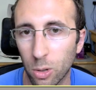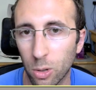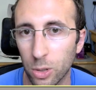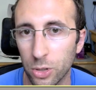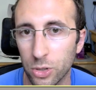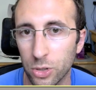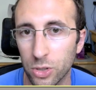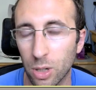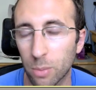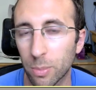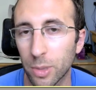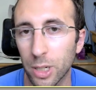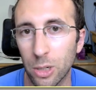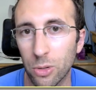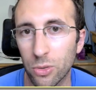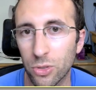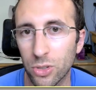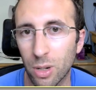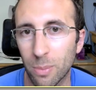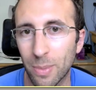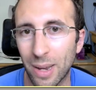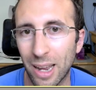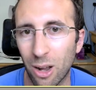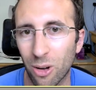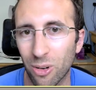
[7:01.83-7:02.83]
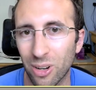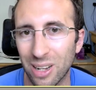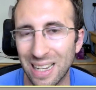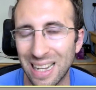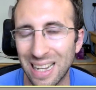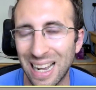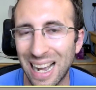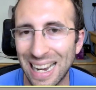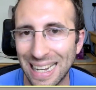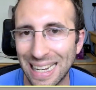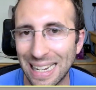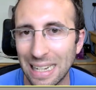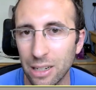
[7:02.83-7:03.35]
or somebody who somehow
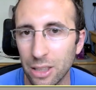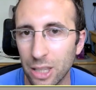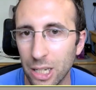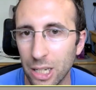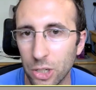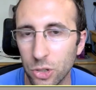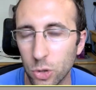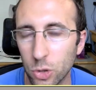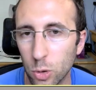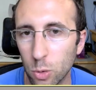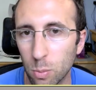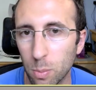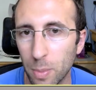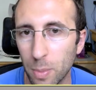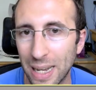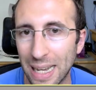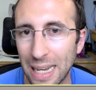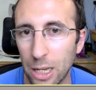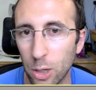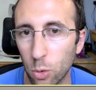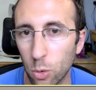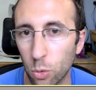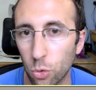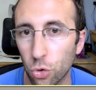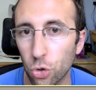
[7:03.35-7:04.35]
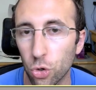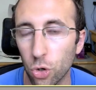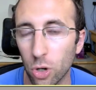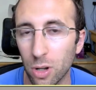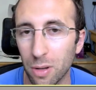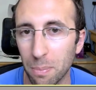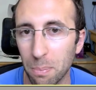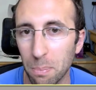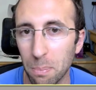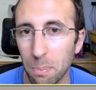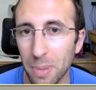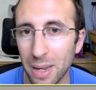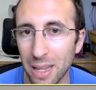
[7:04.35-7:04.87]
got into the Zoom meeting who
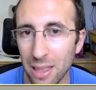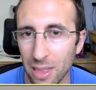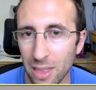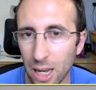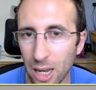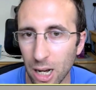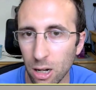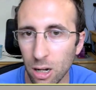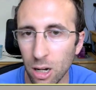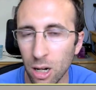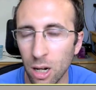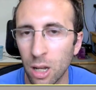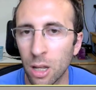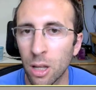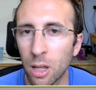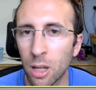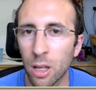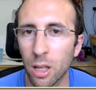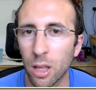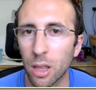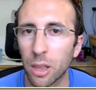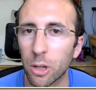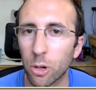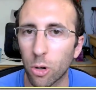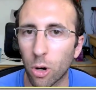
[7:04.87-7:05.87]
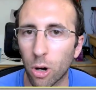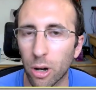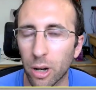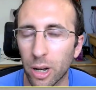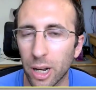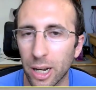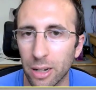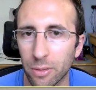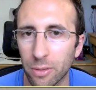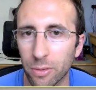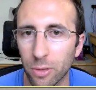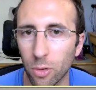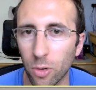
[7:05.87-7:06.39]
shouldn't be there, there are
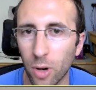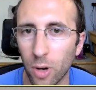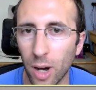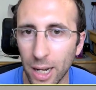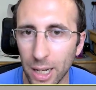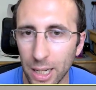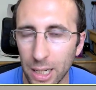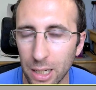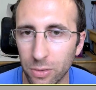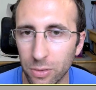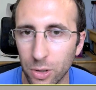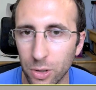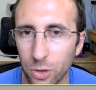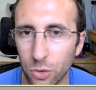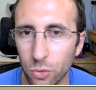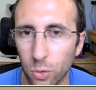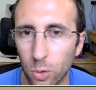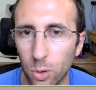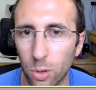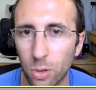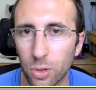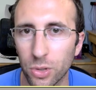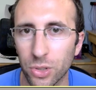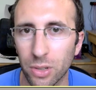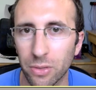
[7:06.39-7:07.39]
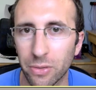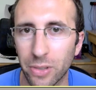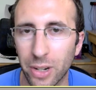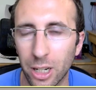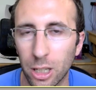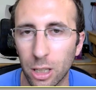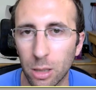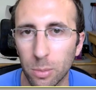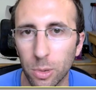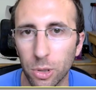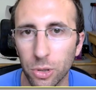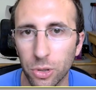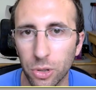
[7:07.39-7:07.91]
a variety of controls
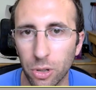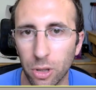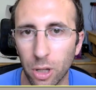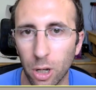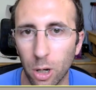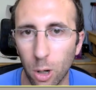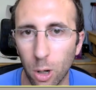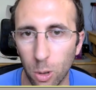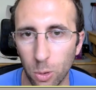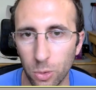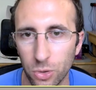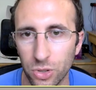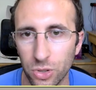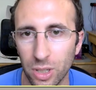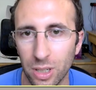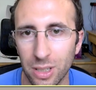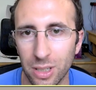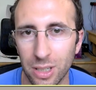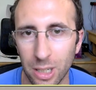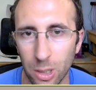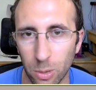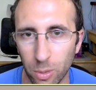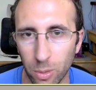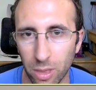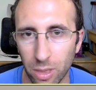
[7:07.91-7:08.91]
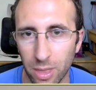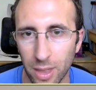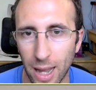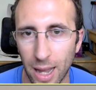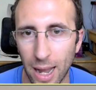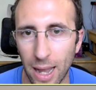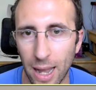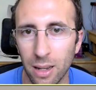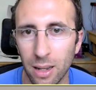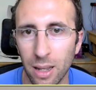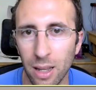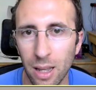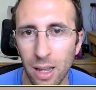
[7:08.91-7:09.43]
available to the host to deal with
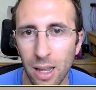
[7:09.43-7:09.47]
that.